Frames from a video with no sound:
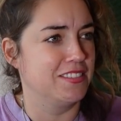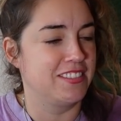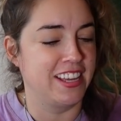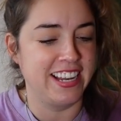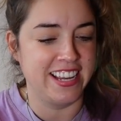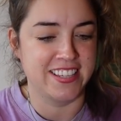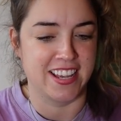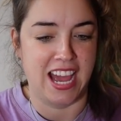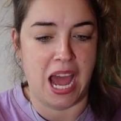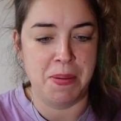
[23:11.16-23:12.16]
Dear
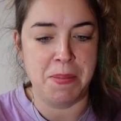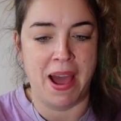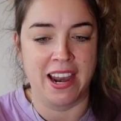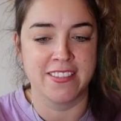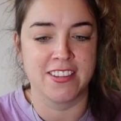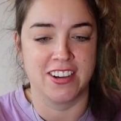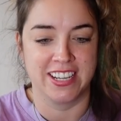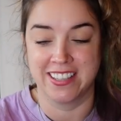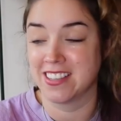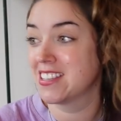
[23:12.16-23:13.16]
Lisa, happy
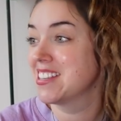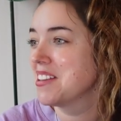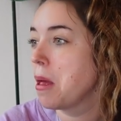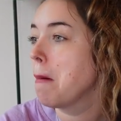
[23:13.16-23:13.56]
Palentine's.